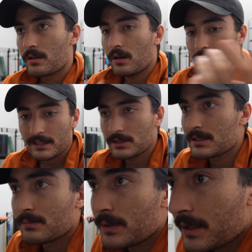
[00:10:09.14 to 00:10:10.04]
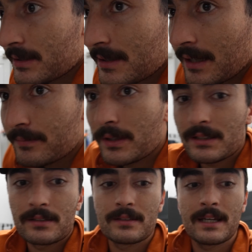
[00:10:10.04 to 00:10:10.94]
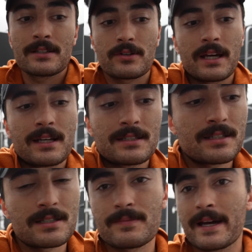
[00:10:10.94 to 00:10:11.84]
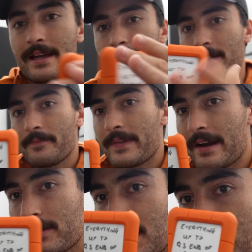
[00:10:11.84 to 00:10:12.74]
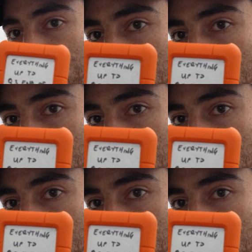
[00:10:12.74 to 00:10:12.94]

Oh, it actually isn't plugged, it's not plugged in. And it's okay, because this is my, everything up